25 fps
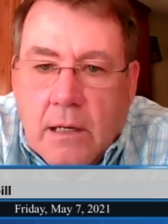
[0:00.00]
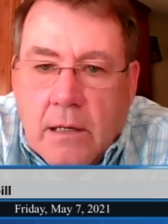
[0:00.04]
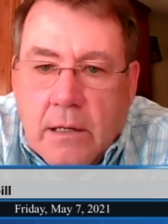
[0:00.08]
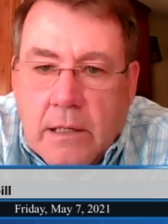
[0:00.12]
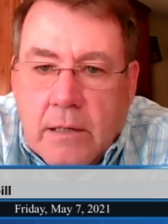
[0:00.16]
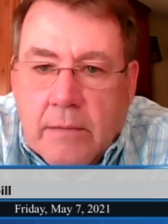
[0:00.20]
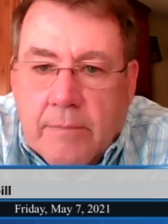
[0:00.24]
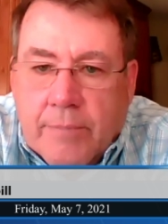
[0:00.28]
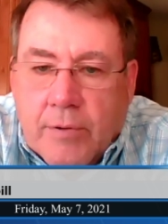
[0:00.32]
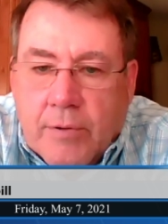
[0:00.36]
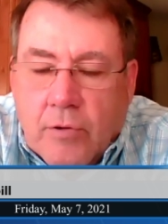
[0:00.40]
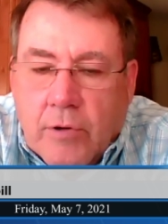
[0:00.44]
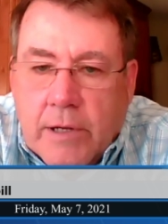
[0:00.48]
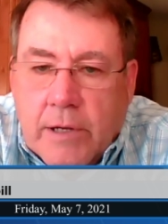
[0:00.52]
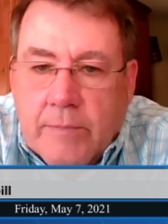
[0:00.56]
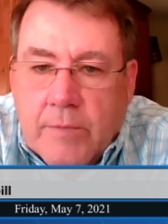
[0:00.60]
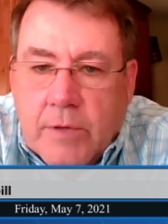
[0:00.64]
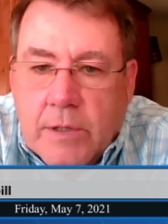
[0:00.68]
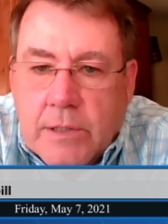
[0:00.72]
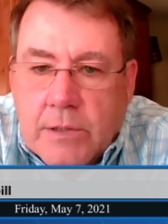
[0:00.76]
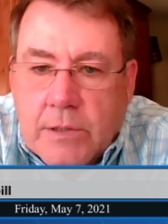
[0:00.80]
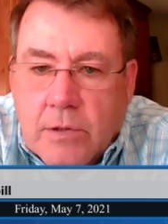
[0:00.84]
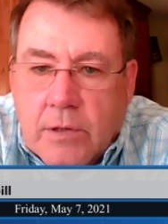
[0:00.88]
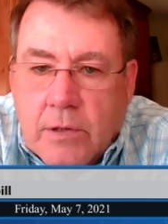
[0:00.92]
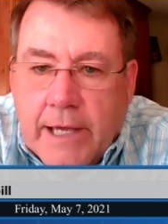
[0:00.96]

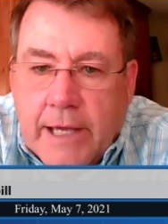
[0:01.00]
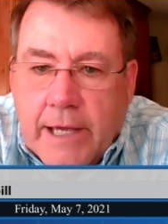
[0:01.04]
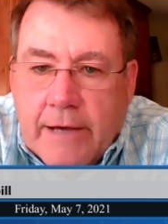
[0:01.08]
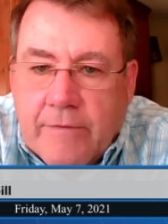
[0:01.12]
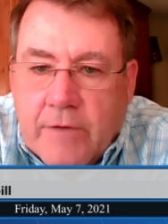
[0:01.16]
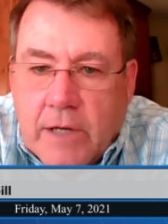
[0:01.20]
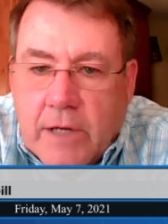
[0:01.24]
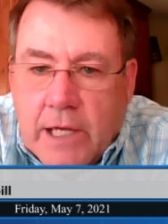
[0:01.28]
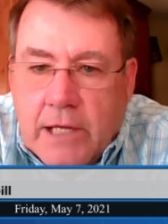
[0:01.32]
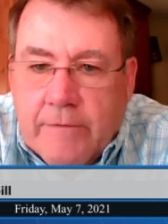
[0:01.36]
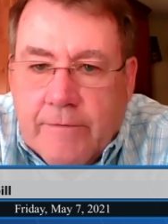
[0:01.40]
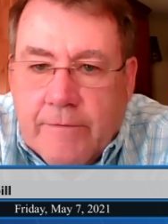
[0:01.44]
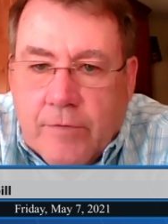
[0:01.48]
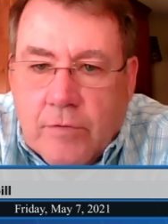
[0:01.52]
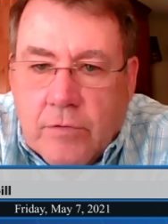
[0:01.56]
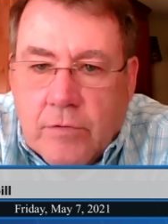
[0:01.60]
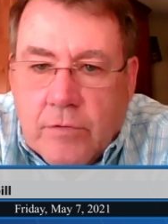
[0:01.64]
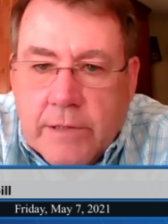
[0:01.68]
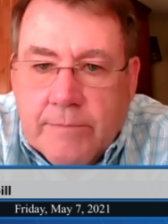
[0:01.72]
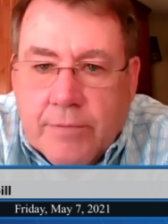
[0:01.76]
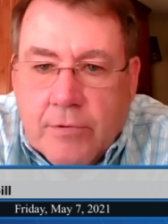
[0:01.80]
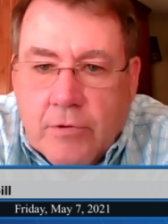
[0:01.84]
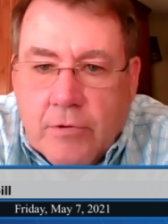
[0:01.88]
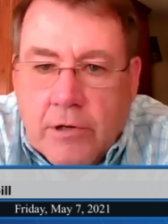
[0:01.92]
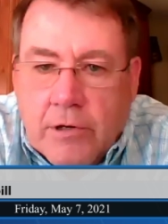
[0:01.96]
employment or have gainful
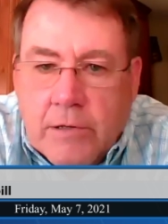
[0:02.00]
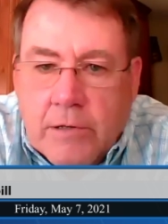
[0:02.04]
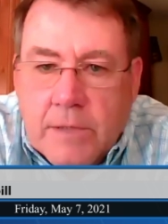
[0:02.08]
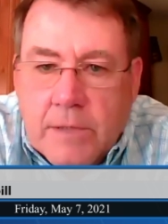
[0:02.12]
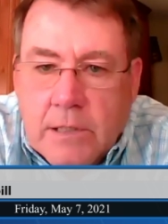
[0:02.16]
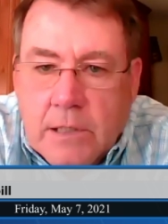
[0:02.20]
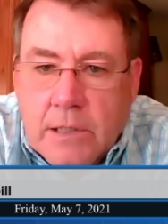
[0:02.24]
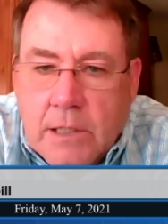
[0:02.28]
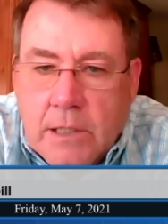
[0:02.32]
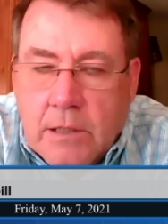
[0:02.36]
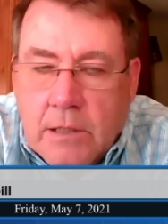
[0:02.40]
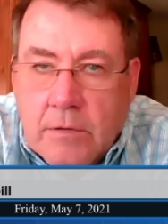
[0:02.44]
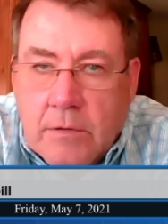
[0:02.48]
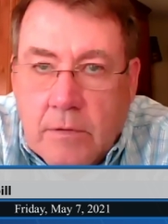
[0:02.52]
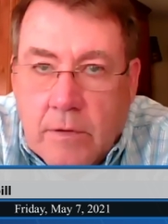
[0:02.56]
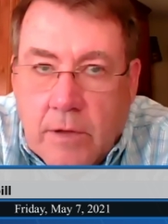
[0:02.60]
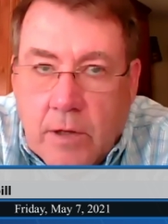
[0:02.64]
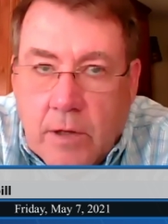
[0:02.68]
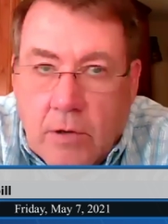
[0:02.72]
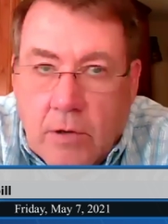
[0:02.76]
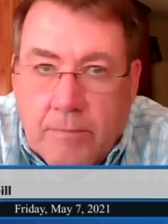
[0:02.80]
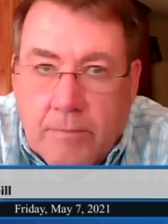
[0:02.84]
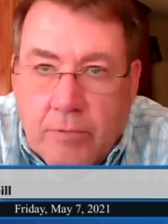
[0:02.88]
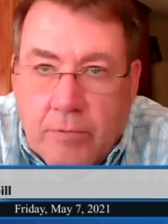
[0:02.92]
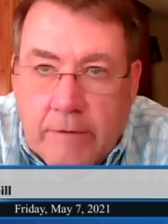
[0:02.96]
employment in
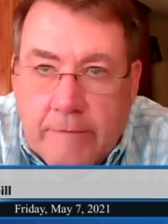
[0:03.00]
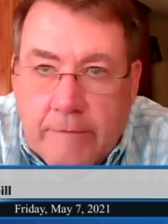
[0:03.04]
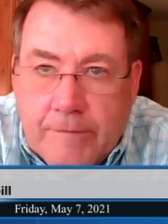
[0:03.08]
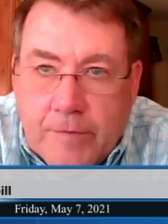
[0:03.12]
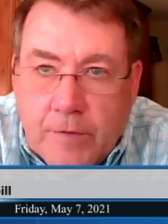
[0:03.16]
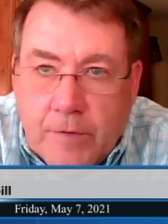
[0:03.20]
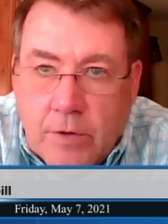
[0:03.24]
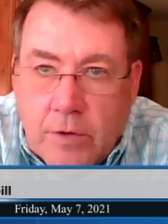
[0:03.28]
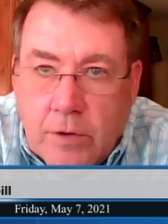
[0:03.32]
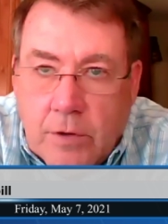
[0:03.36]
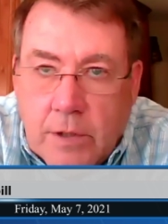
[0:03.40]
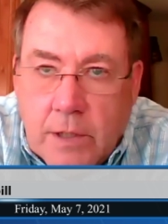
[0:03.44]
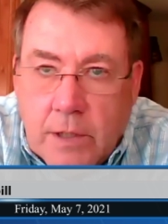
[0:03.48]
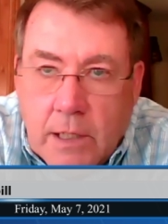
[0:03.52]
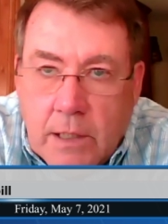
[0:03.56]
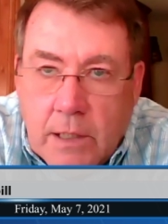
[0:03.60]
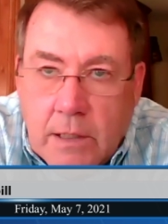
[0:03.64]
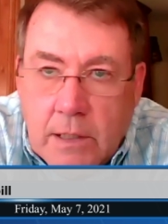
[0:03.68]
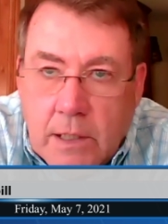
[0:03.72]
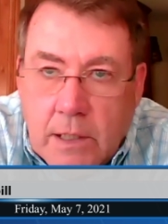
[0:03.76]
their preferred